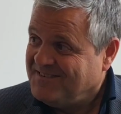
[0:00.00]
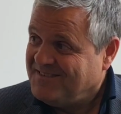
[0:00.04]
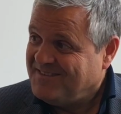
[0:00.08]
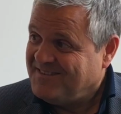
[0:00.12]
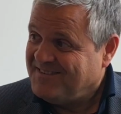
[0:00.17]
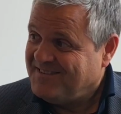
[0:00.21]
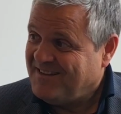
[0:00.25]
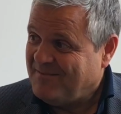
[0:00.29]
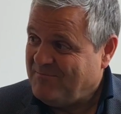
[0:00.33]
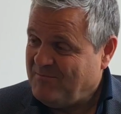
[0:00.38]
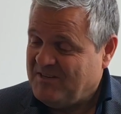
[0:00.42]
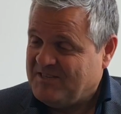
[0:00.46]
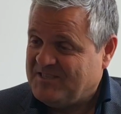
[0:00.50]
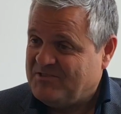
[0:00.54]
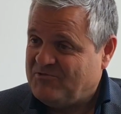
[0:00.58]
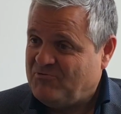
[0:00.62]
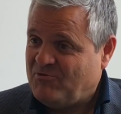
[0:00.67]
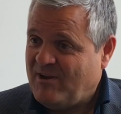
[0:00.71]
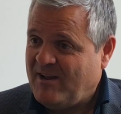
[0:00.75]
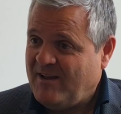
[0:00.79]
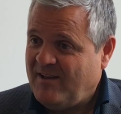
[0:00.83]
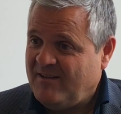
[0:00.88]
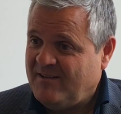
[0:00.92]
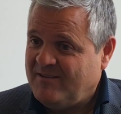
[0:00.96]
That means
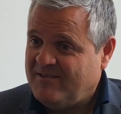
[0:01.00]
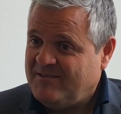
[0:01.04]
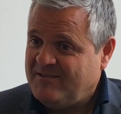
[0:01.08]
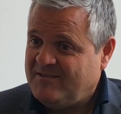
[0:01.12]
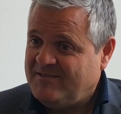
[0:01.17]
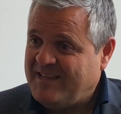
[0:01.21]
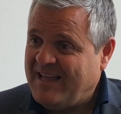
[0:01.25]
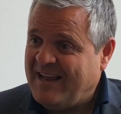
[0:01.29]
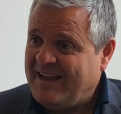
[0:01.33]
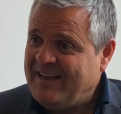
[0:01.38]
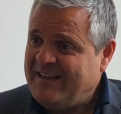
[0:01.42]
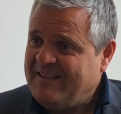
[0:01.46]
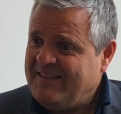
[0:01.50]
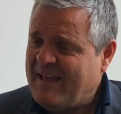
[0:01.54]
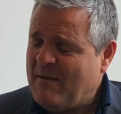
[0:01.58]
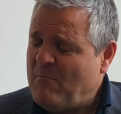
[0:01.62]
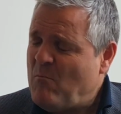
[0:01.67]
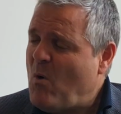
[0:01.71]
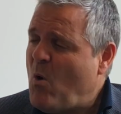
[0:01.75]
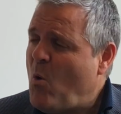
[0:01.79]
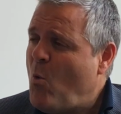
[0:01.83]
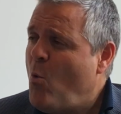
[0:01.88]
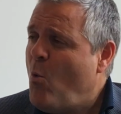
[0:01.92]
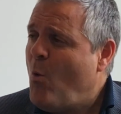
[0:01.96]
telling
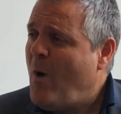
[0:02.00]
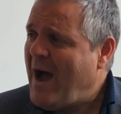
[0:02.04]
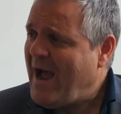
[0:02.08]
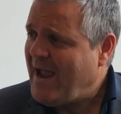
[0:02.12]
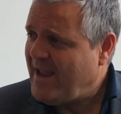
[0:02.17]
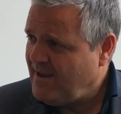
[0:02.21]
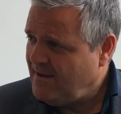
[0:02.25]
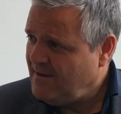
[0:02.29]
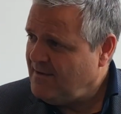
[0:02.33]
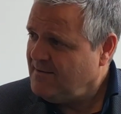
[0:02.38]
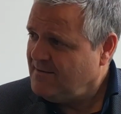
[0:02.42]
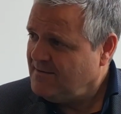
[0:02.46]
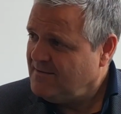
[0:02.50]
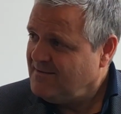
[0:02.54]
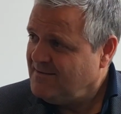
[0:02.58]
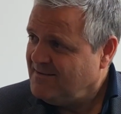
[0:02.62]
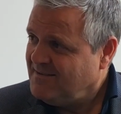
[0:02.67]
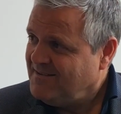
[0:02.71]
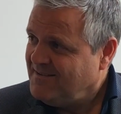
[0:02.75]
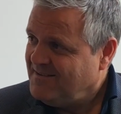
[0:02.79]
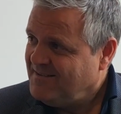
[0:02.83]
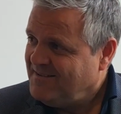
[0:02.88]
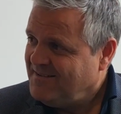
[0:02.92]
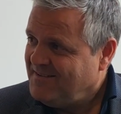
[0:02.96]
them why,
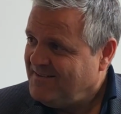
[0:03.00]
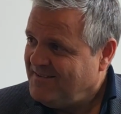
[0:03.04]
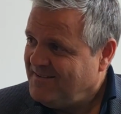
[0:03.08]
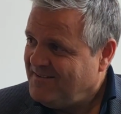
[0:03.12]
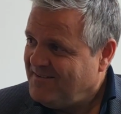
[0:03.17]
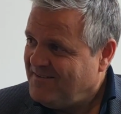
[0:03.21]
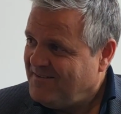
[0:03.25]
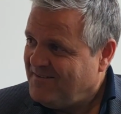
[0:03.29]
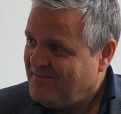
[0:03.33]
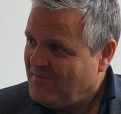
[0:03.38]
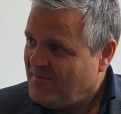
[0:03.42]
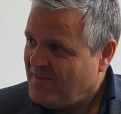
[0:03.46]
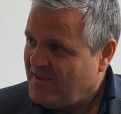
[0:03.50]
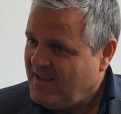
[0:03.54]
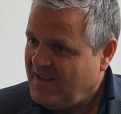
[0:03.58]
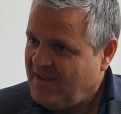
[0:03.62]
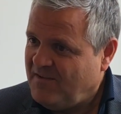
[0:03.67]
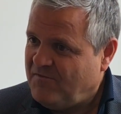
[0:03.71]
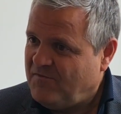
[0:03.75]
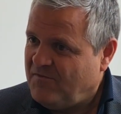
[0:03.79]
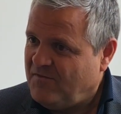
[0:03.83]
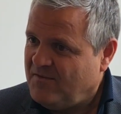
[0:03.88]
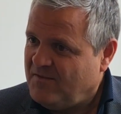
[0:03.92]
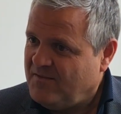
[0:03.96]

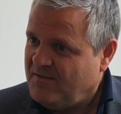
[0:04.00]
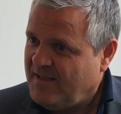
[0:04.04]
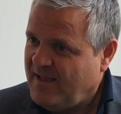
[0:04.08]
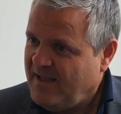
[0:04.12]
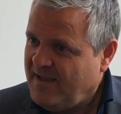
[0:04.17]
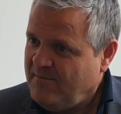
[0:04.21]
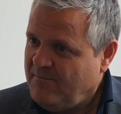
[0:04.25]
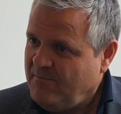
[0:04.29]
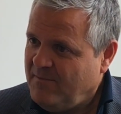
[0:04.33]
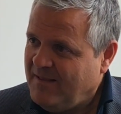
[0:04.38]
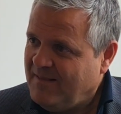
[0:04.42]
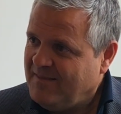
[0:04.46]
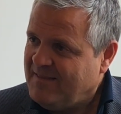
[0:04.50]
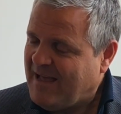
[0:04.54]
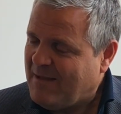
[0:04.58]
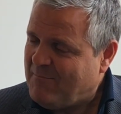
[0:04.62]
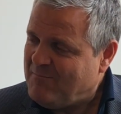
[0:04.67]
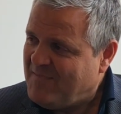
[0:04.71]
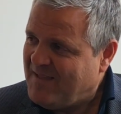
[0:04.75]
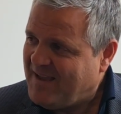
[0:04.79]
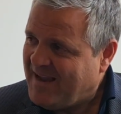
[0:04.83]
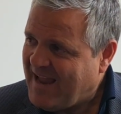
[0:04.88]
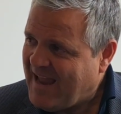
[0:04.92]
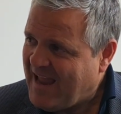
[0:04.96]
if they build
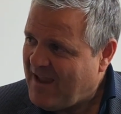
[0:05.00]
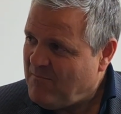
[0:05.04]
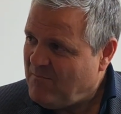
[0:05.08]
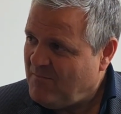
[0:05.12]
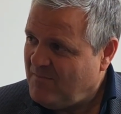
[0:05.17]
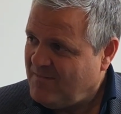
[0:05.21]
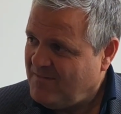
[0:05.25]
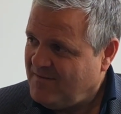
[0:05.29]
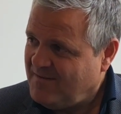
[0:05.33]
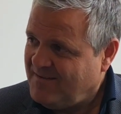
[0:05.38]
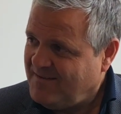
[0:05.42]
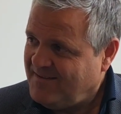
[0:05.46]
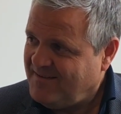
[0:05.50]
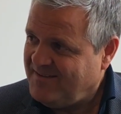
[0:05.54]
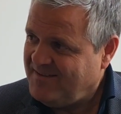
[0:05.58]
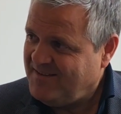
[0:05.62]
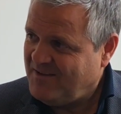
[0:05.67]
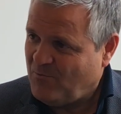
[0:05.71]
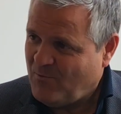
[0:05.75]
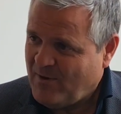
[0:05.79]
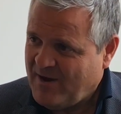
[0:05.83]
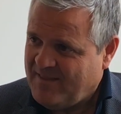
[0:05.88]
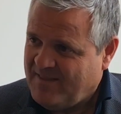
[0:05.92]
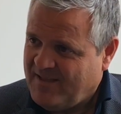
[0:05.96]
up the game in
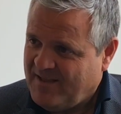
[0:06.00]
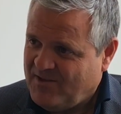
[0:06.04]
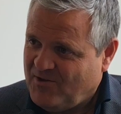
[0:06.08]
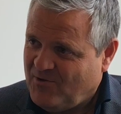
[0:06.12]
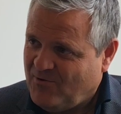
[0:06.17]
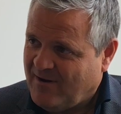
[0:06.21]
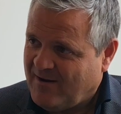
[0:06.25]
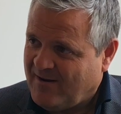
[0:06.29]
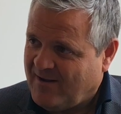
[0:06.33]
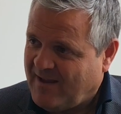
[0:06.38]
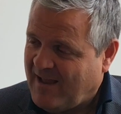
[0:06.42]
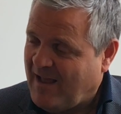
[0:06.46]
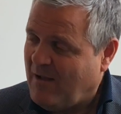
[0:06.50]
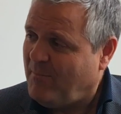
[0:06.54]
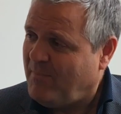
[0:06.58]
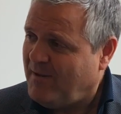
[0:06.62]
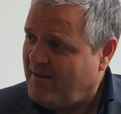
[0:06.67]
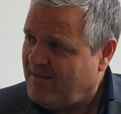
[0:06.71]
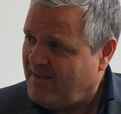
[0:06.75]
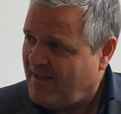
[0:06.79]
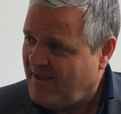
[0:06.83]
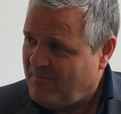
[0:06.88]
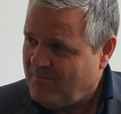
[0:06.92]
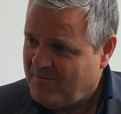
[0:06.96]
the way that you are
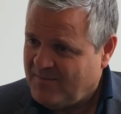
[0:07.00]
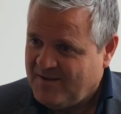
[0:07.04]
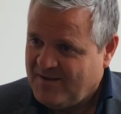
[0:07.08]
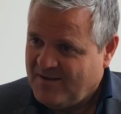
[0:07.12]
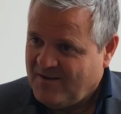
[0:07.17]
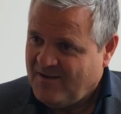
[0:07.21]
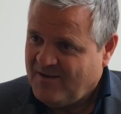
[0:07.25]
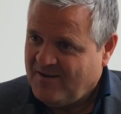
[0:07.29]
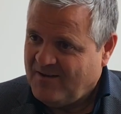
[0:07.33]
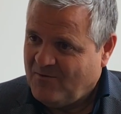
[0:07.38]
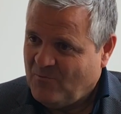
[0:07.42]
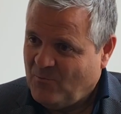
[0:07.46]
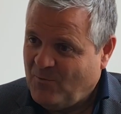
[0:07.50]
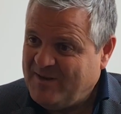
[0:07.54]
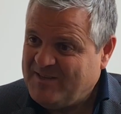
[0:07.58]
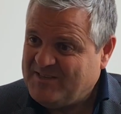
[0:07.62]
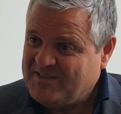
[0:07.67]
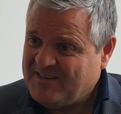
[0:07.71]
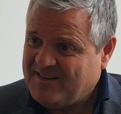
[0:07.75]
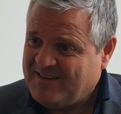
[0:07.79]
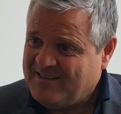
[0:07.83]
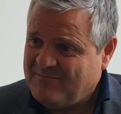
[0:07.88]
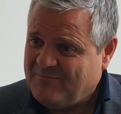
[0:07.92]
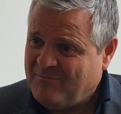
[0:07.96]
helping them,
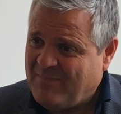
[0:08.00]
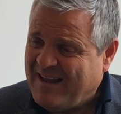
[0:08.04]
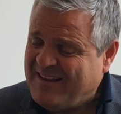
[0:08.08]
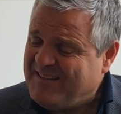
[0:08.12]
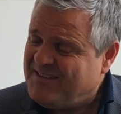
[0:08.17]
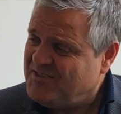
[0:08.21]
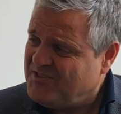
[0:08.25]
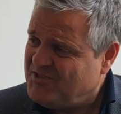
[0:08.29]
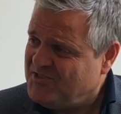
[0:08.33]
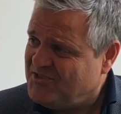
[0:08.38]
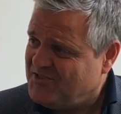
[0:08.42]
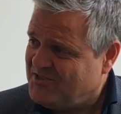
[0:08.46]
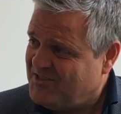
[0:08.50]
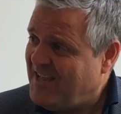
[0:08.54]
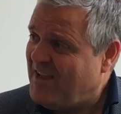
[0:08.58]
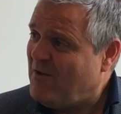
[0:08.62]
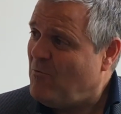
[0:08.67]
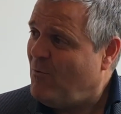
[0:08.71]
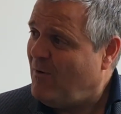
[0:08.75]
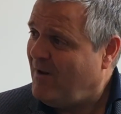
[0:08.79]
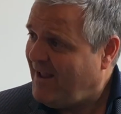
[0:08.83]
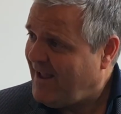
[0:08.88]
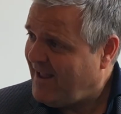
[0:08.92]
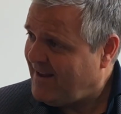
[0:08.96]
which advantages they
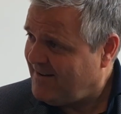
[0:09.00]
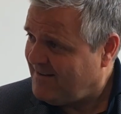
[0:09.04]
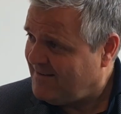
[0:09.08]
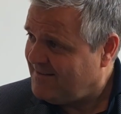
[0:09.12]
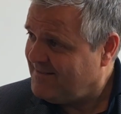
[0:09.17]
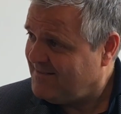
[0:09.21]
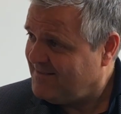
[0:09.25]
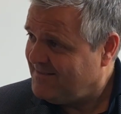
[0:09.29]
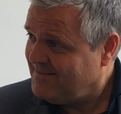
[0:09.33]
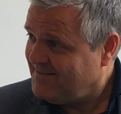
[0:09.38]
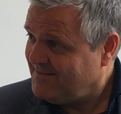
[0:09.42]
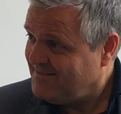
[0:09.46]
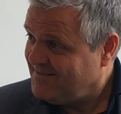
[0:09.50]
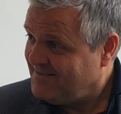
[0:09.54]
will get it.